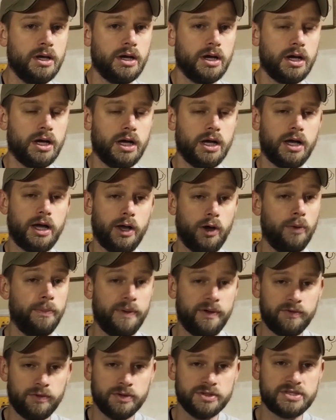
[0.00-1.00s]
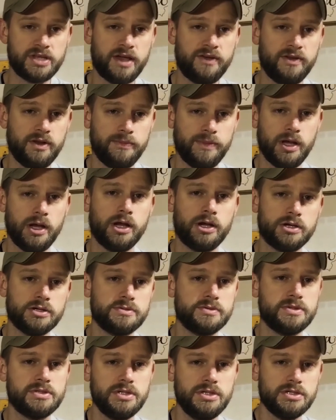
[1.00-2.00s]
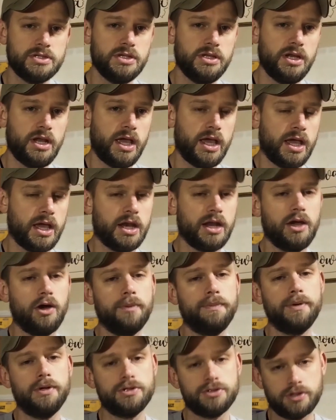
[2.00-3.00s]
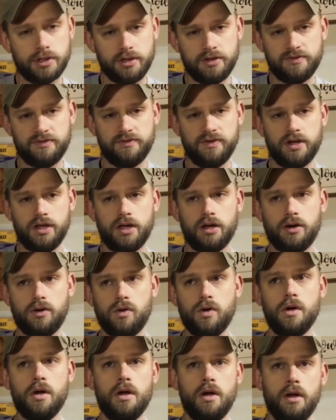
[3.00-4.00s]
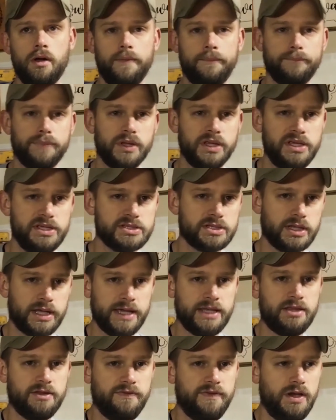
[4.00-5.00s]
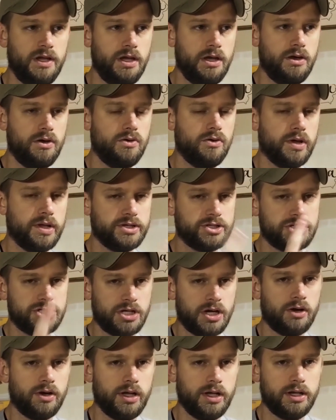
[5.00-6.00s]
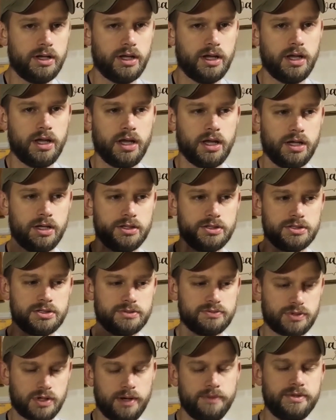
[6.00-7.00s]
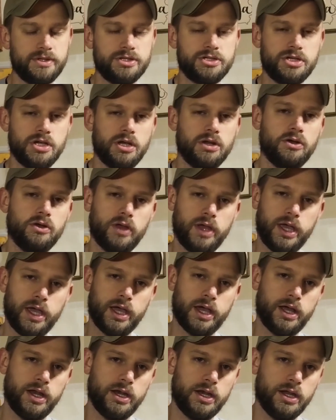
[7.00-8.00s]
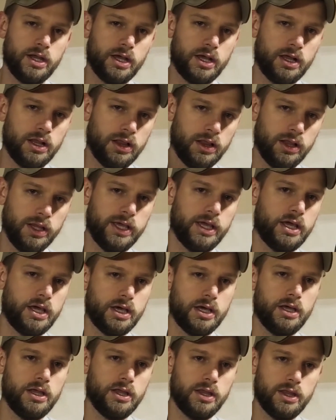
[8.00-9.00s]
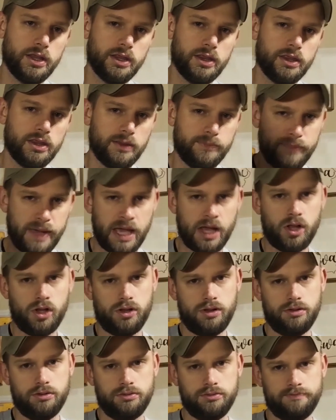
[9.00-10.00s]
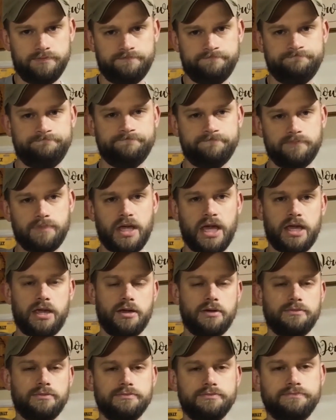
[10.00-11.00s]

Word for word: Uh, I hope everyone's having a Merry Christmas season, and I hope you enjoyed this video. Please like the video and share it, and subscribe to the channel and click the bell. Thank you.